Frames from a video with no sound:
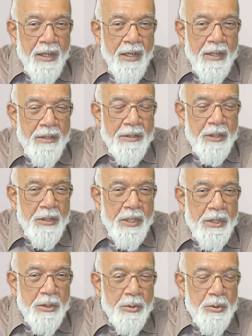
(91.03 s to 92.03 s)

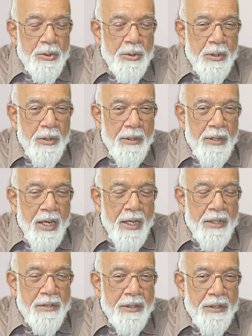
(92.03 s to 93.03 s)
entered into strong
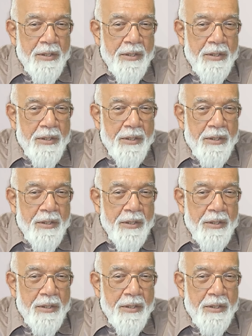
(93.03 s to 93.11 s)
likes